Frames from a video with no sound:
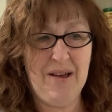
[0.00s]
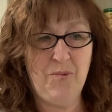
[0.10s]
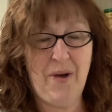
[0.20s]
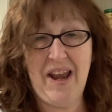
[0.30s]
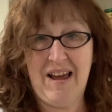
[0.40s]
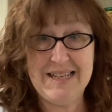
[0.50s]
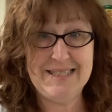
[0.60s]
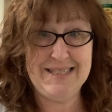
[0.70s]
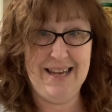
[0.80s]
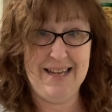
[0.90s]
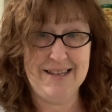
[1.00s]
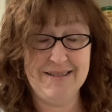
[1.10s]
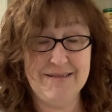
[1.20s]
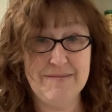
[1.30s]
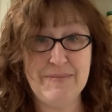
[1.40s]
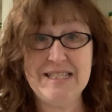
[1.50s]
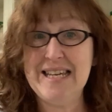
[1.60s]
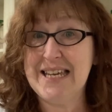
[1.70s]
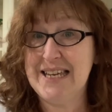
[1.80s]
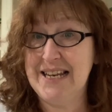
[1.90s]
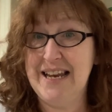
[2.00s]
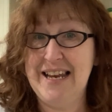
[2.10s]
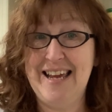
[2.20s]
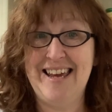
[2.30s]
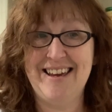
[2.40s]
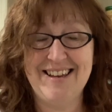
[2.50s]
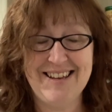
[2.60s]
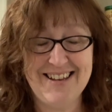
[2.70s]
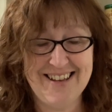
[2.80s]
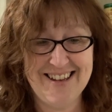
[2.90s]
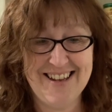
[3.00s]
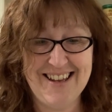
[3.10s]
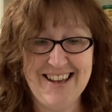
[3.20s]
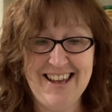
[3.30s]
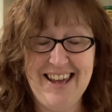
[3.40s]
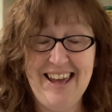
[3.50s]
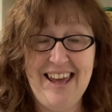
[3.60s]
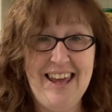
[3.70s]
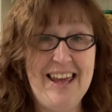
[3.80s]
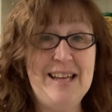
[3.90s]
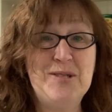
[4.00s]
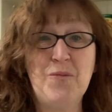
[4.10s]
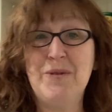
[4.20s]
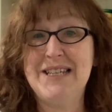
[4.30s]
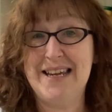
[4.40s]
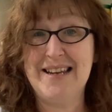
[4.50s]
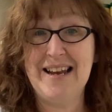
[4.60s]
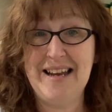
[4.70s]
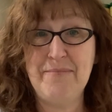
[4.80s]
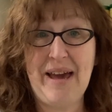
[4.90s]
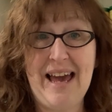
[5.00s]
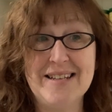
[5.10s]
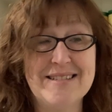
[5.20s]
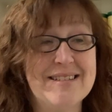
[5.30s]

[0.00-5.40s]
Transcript: When I sing, particularly, it's all particularly bad.